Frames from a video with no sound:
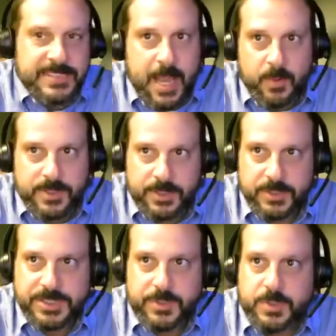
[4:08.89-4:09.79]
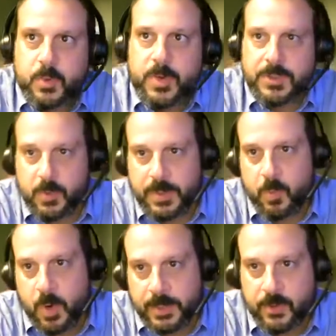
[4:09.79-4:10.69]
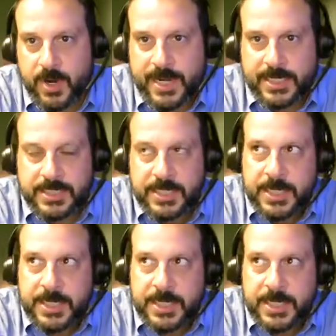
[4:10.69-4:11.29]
Now it turns into a 2021 credit.